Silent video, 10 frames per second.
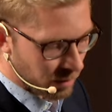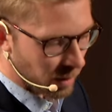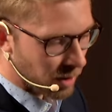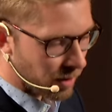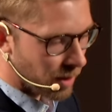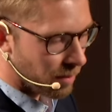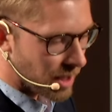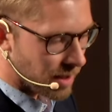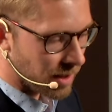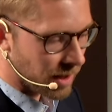We will
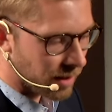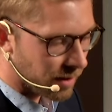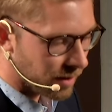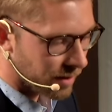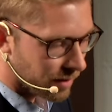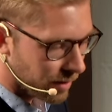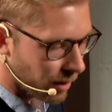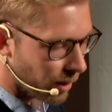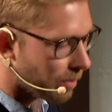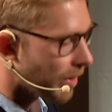always need
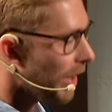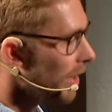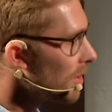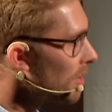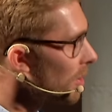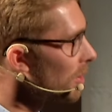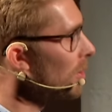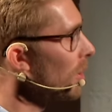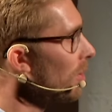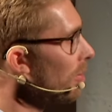operators to
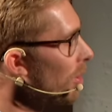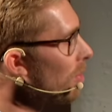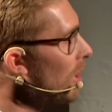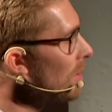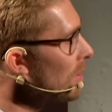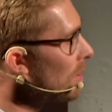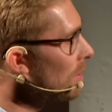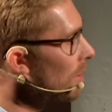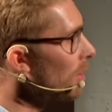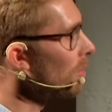control the robots
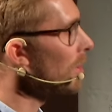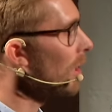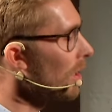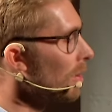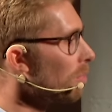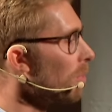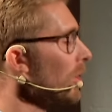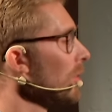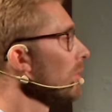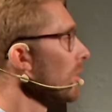and
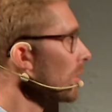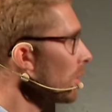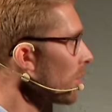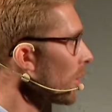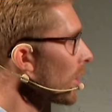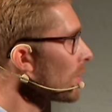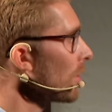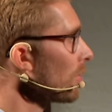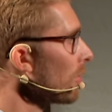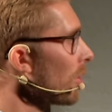monitor the progress
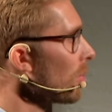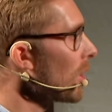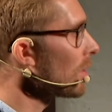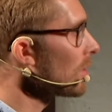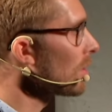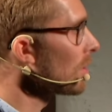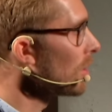of the robots.